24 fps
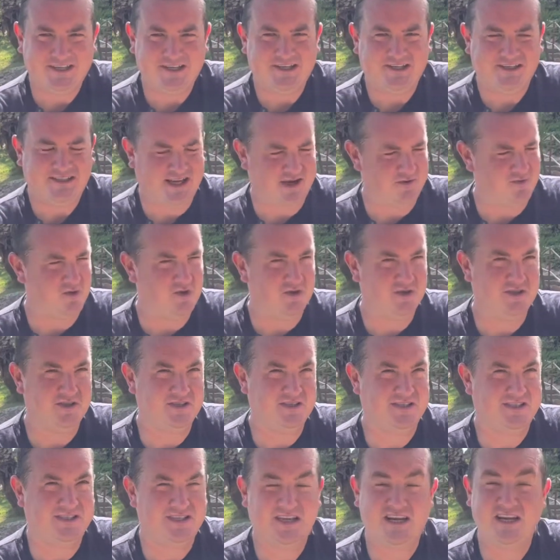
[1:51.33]
That
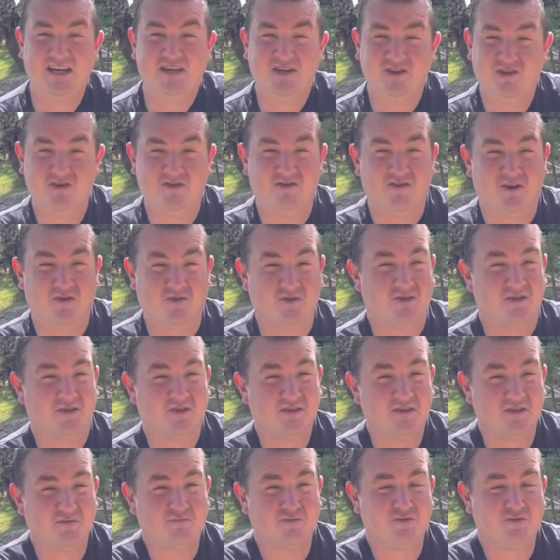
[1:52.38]
was €8, so it was